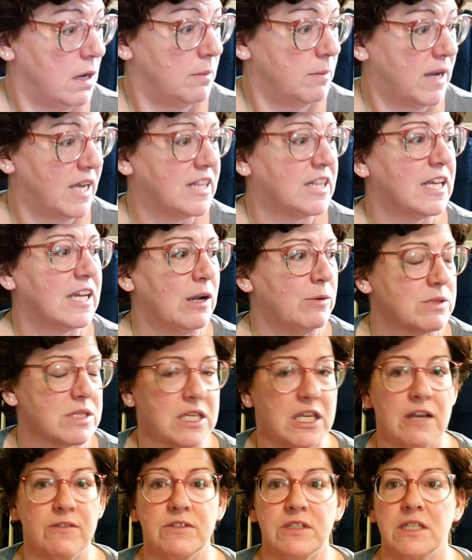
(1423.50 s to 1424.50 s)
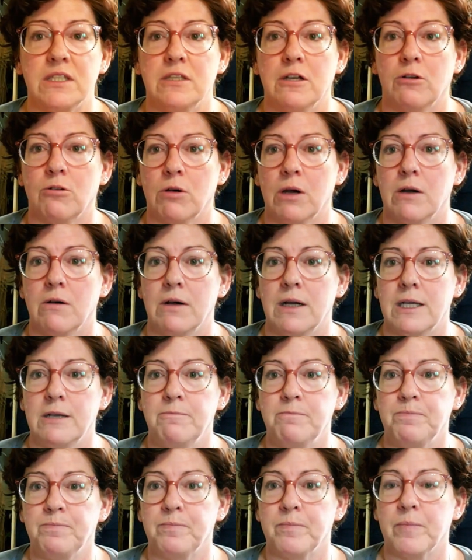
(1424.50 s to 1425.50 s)
I think I was gifted the Creery
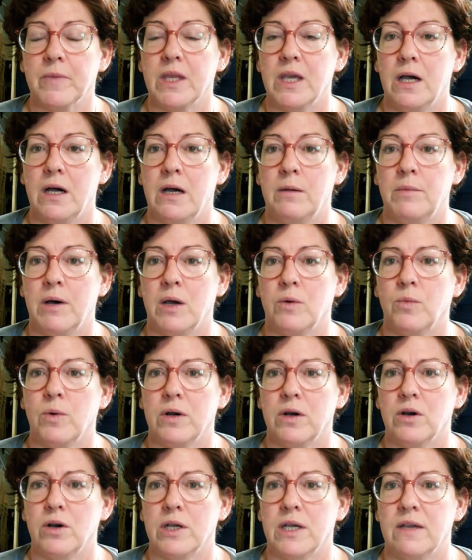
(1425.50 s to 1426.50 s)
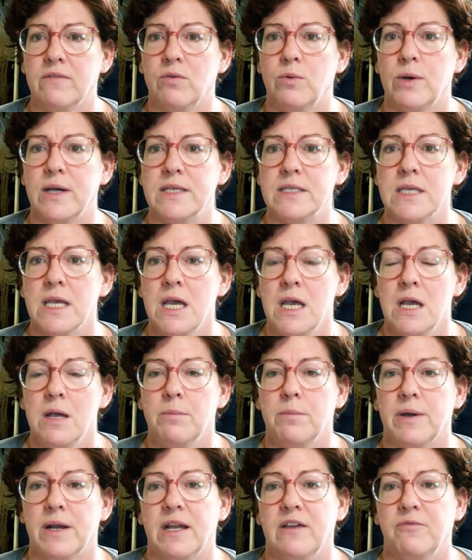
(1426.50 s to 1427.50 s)
on one of her giveaways,
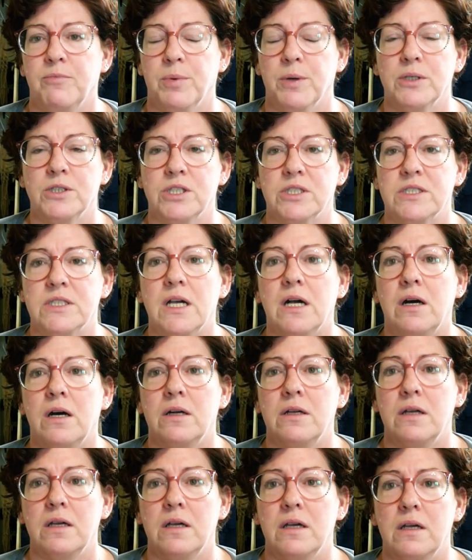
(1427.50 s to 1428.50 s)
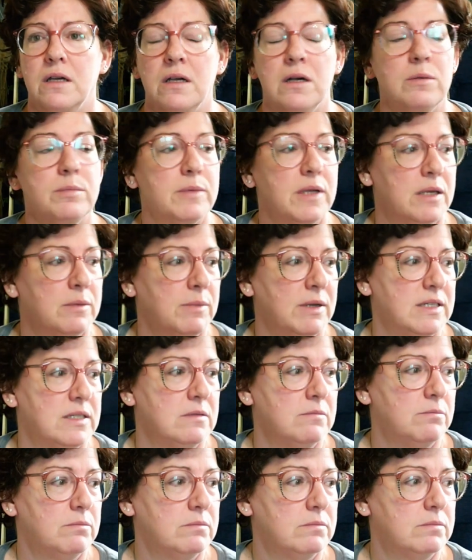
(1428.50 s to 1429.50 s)
but I've purchased all. Oh, and
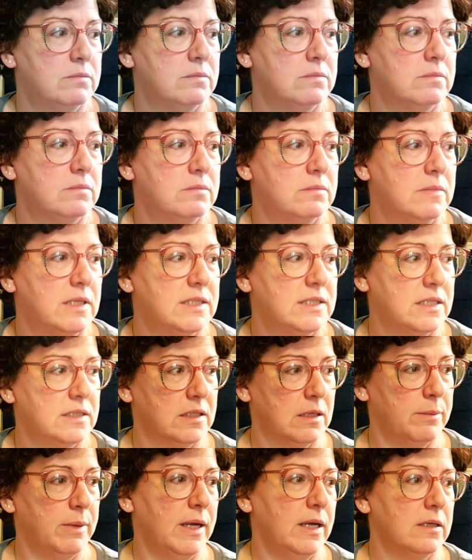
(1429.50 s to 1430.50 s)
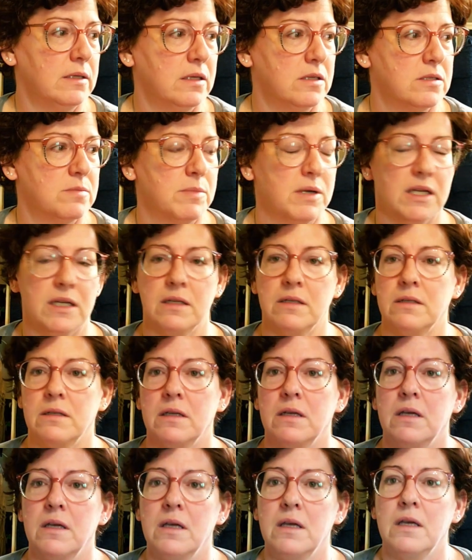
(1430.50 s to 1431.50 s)
I take that back, because my
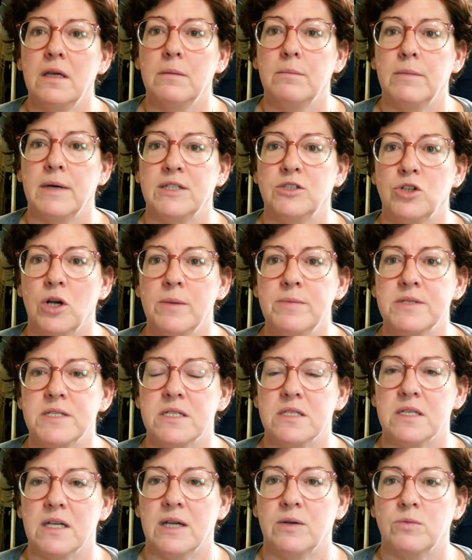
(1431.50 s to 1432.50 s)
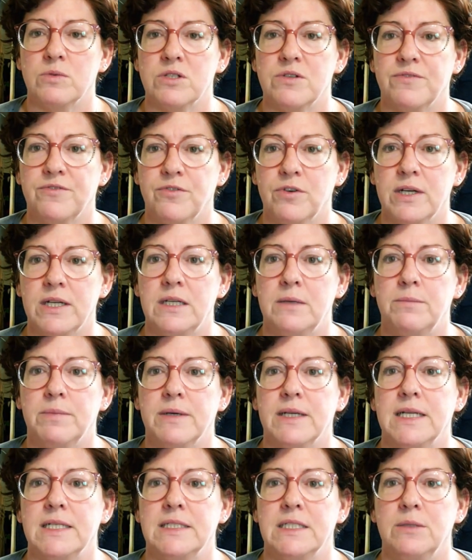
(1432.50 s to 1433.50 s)
drops design was free, but
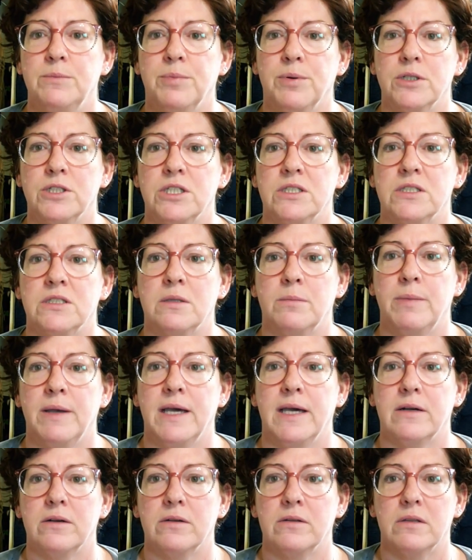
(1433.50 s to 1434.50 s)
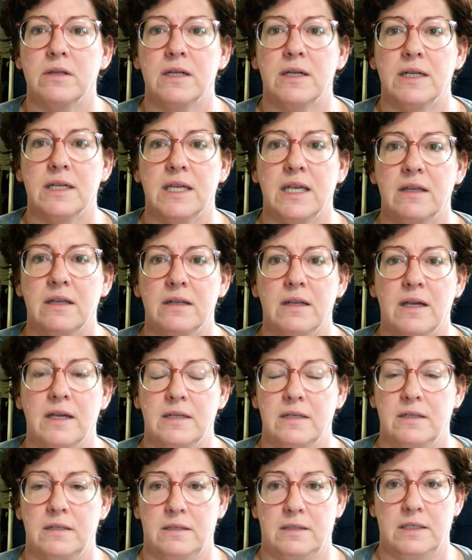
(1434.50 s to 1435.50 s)
I did purchase the pattern that I
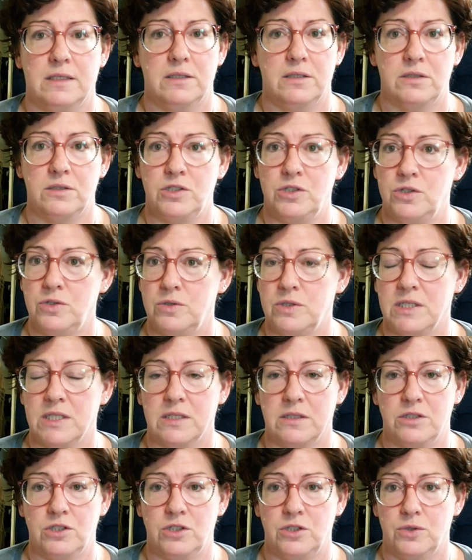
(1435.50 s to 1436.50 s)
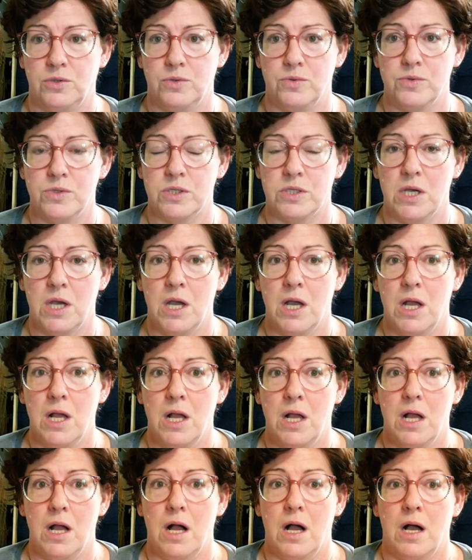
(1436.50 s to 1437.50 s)
didn't use
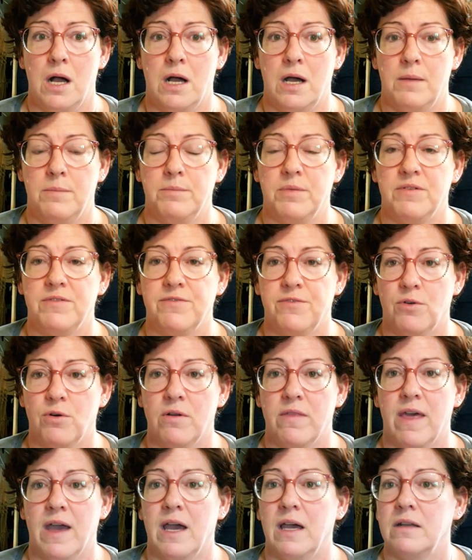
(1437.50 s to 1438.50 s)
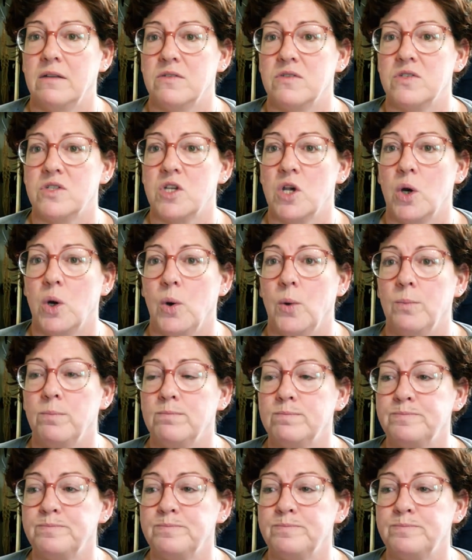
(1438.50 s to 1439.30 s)
before that. So